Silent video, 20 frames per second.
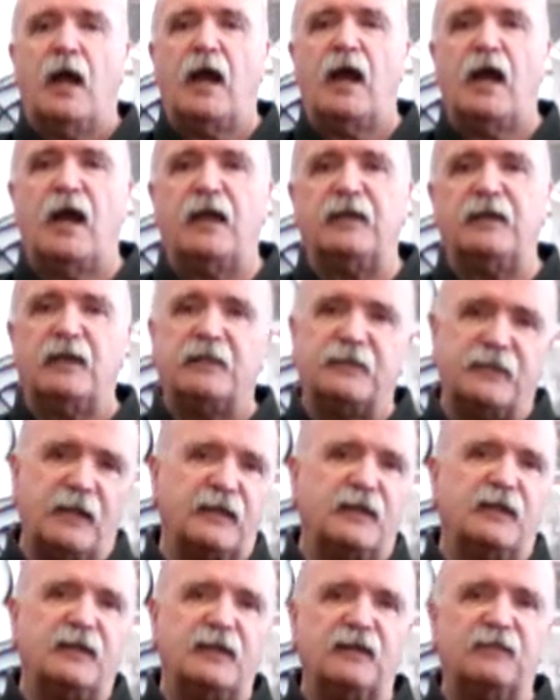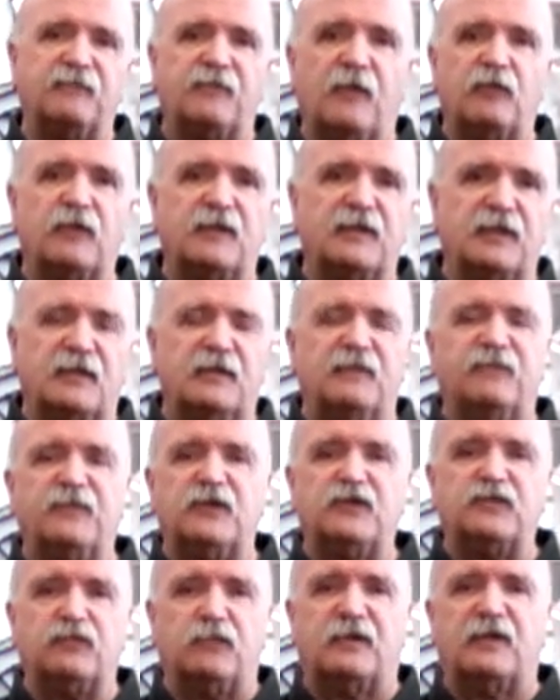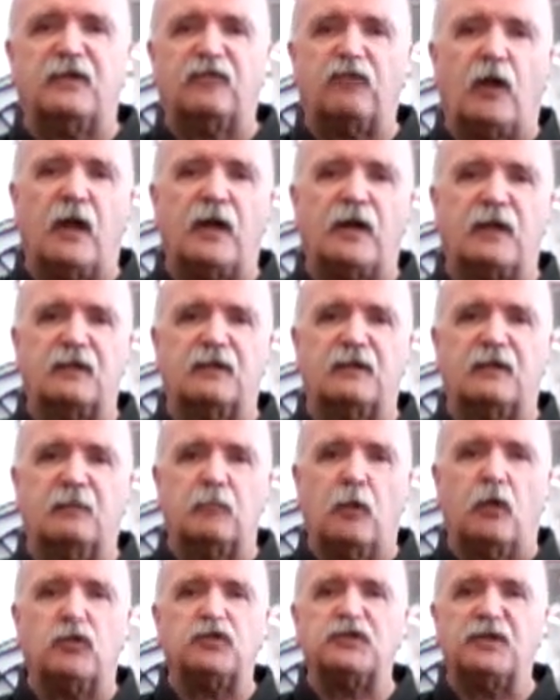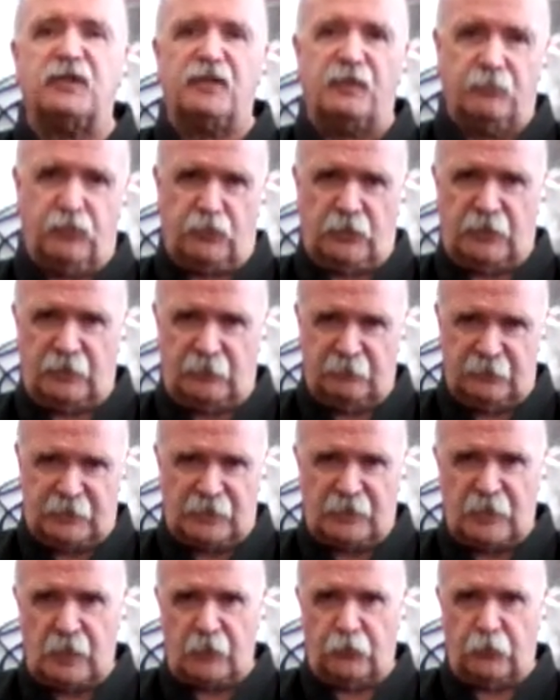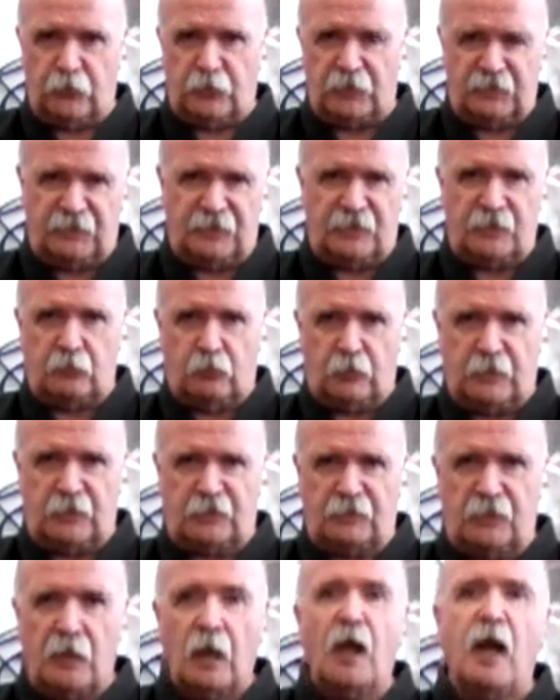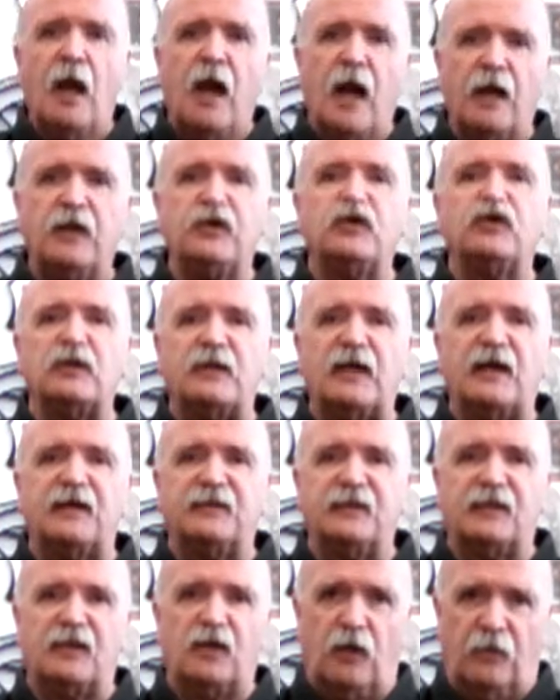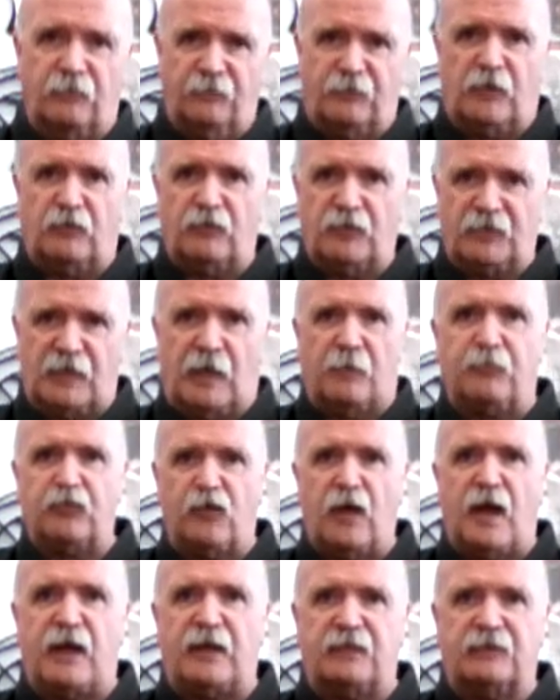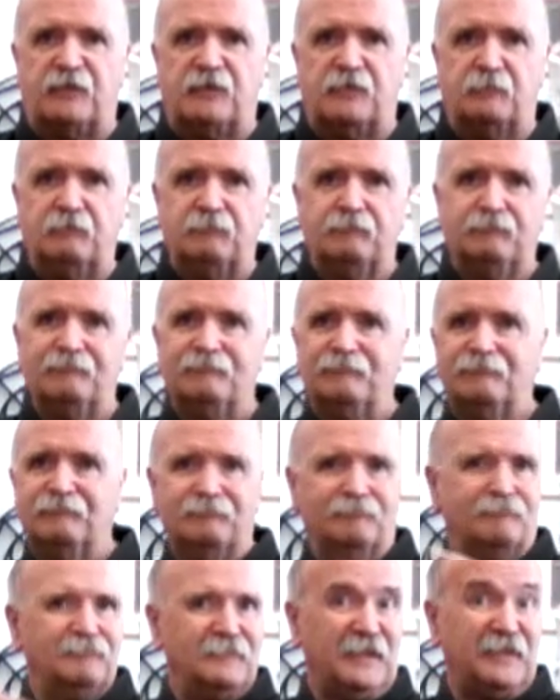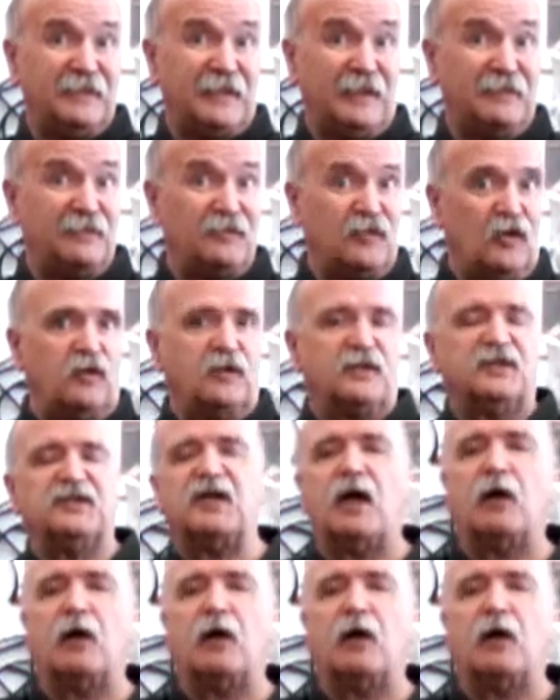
and then taking these various individual strikes and motions and putting them together in a sequence and utilizing it on various apparatus. Let's get started,